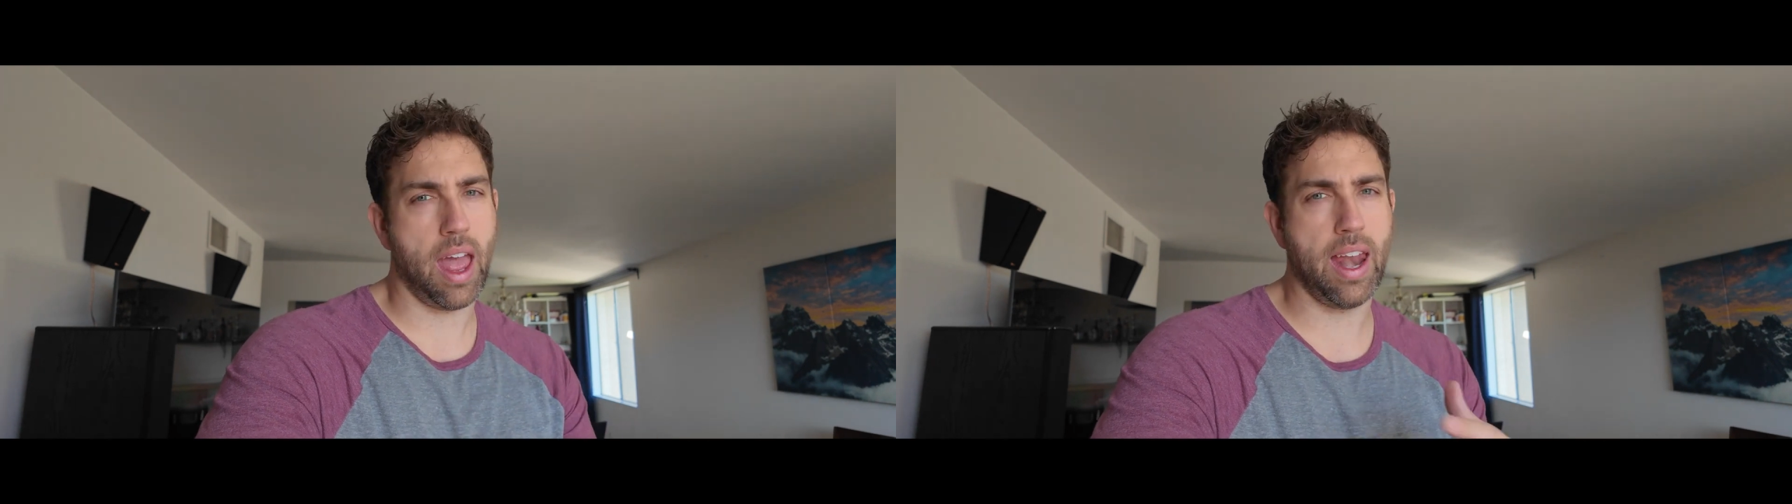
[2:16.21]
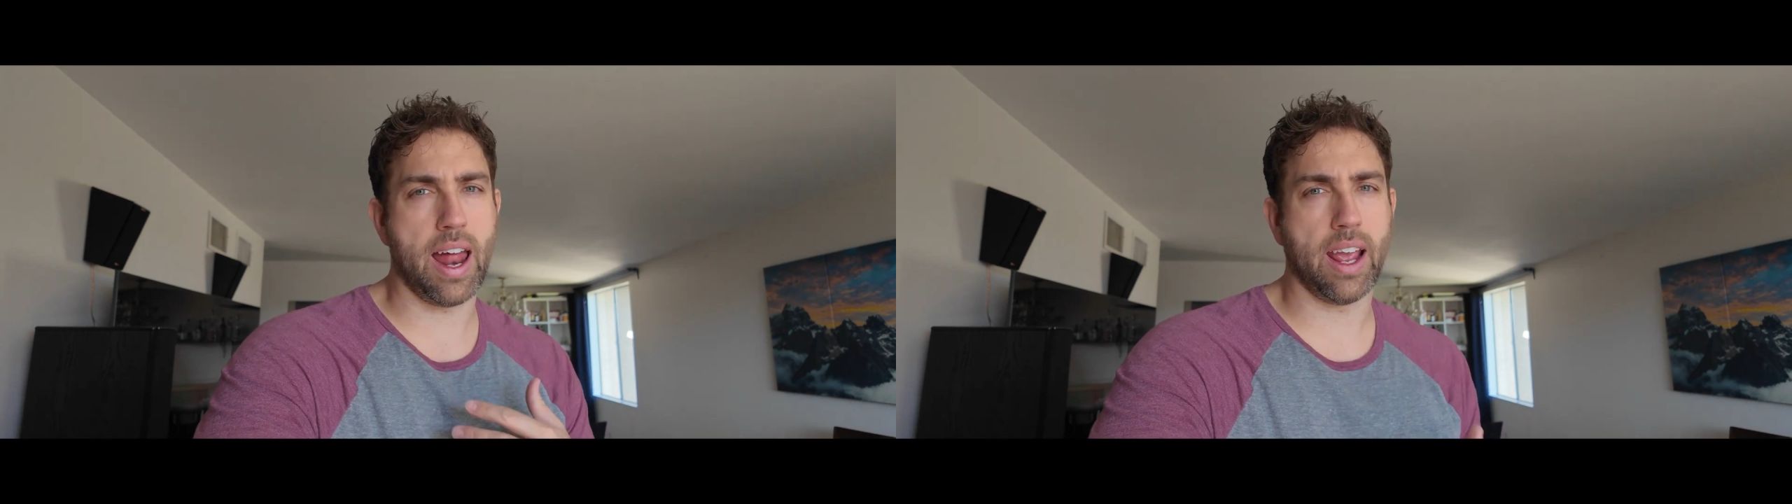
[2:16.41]

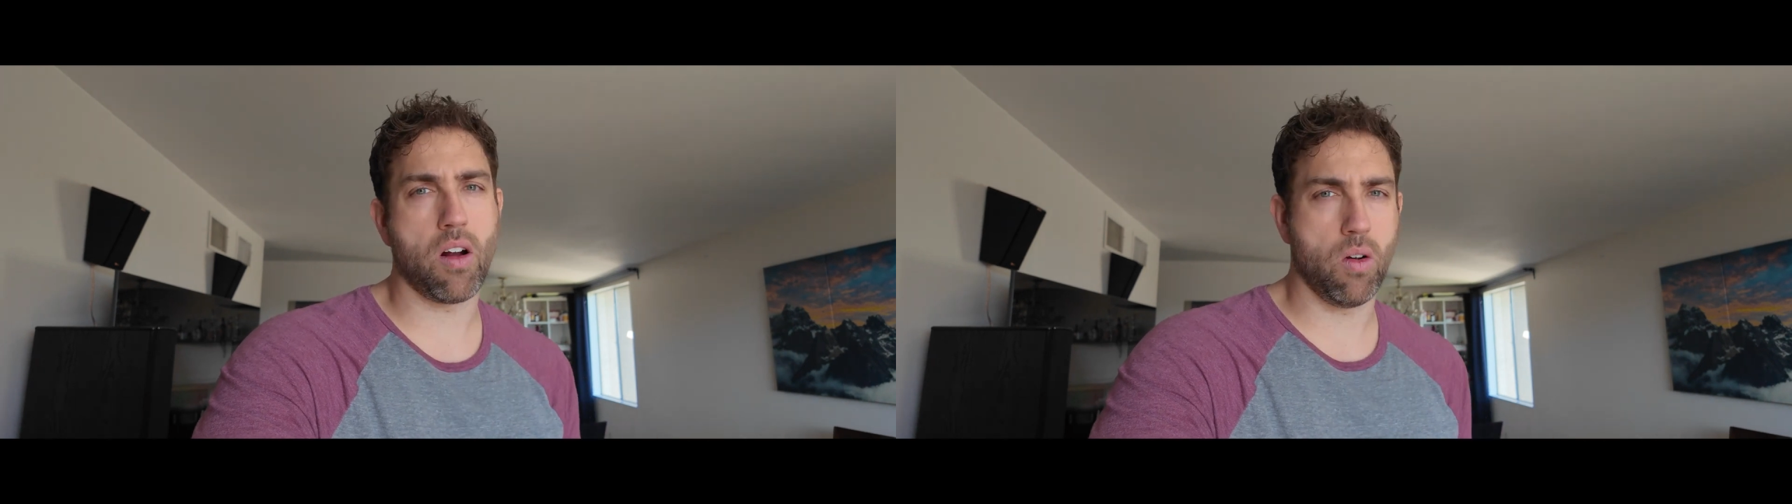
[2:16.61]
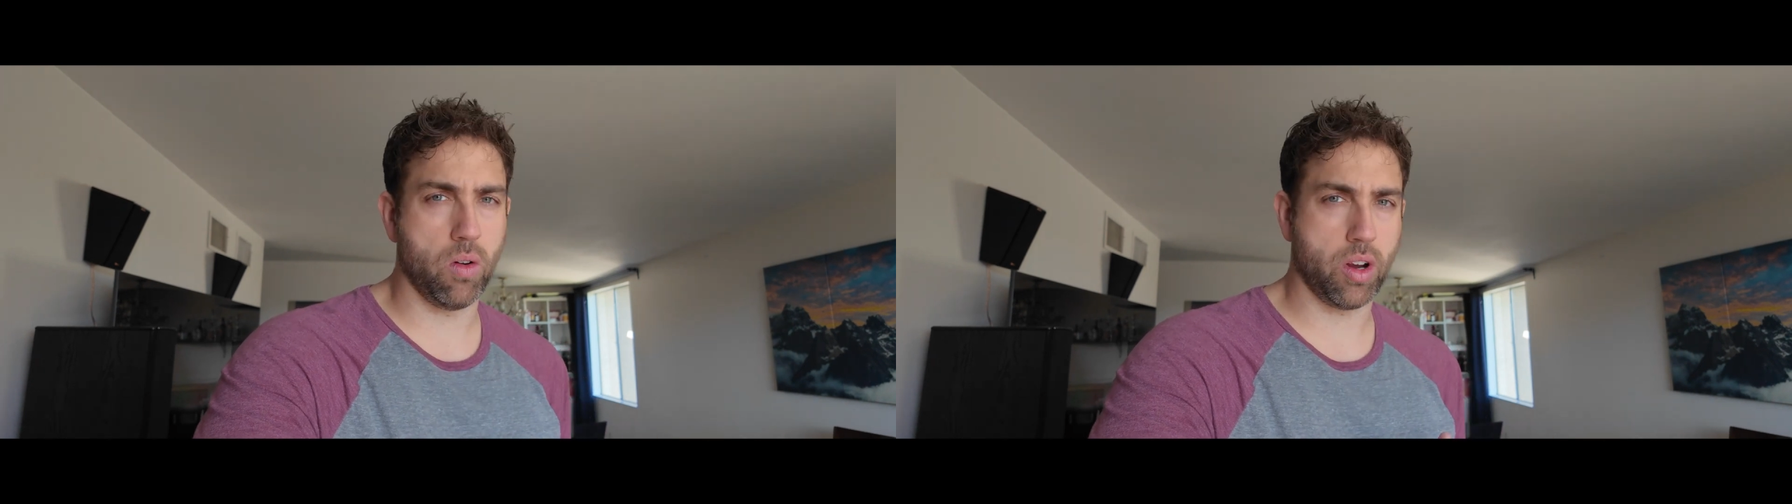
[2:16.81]
and adding
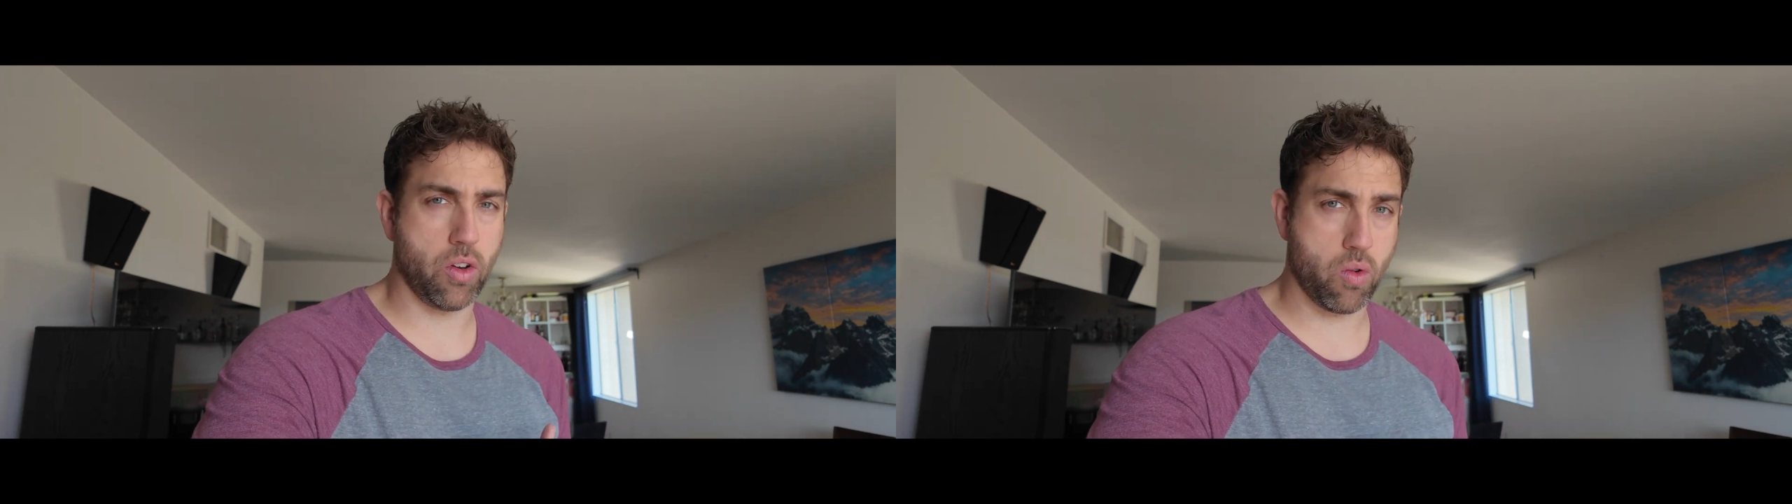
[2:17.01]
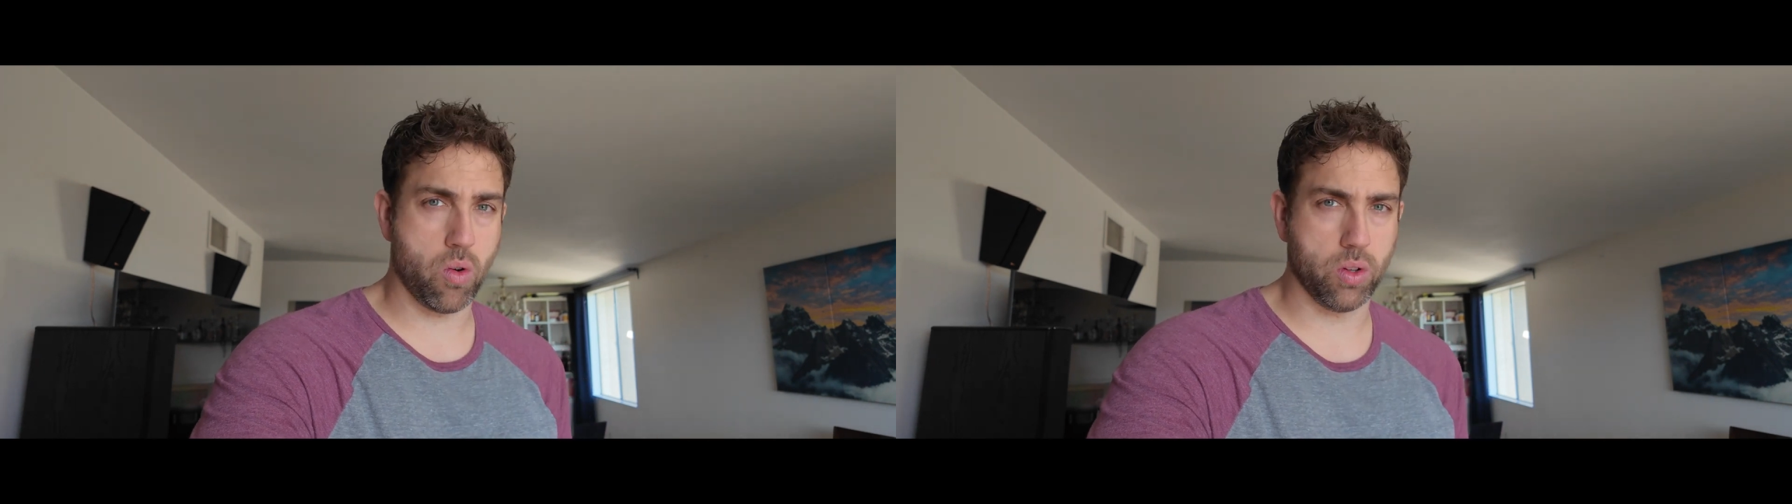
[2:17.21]
our own
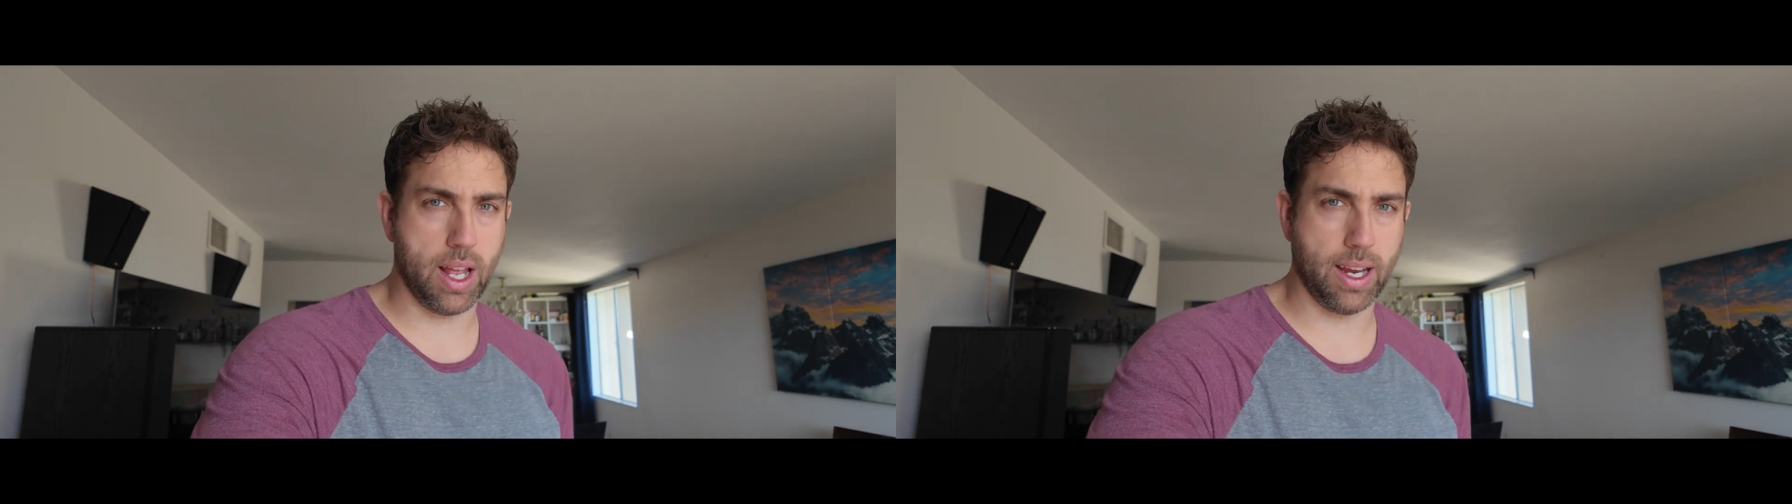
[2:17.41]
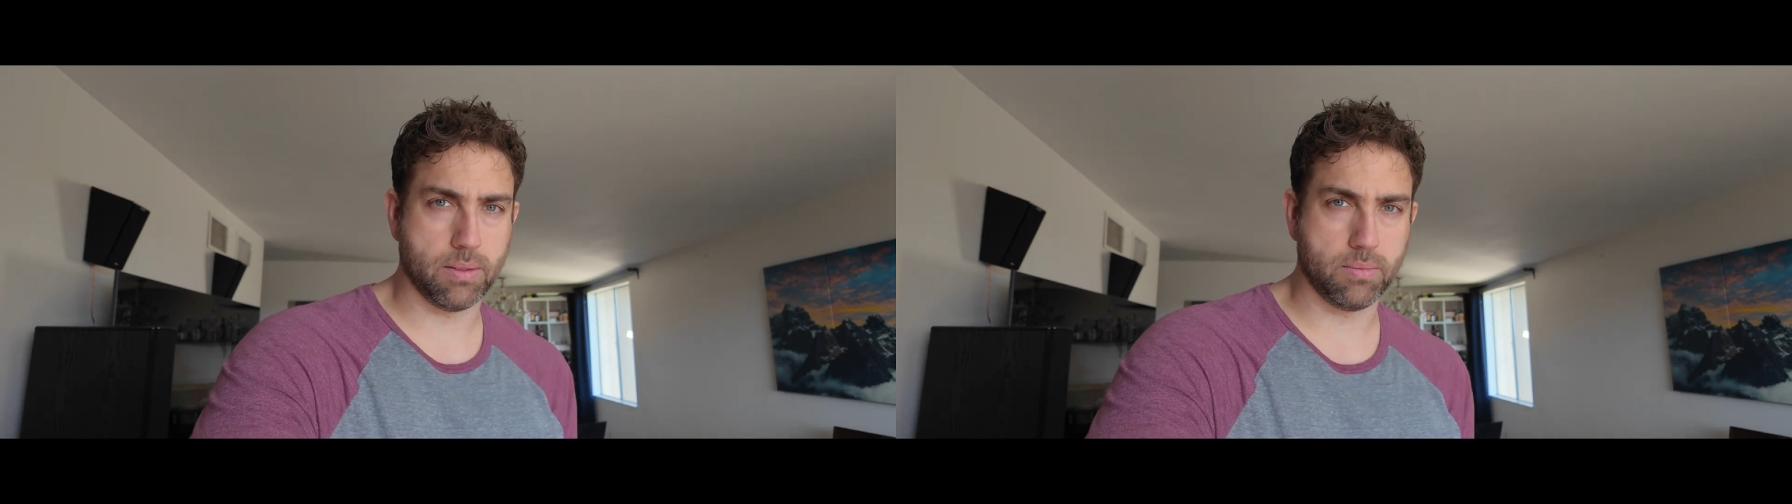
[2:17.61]
controlled
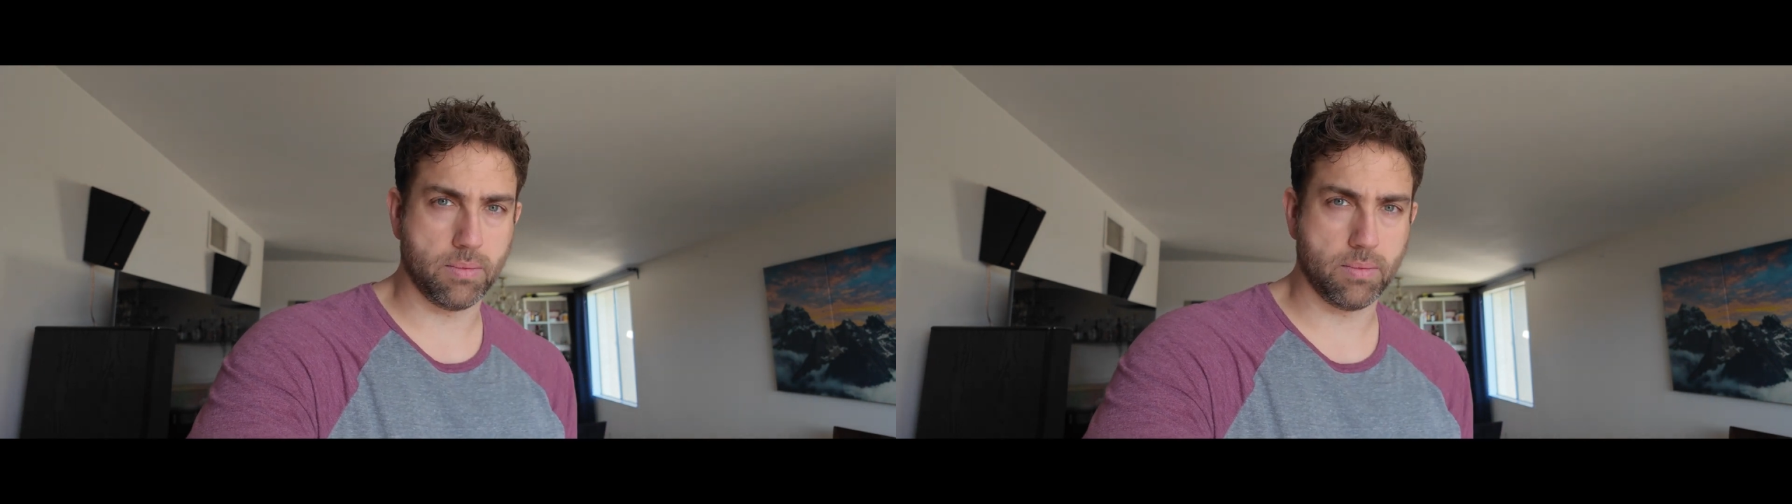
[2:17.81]
light.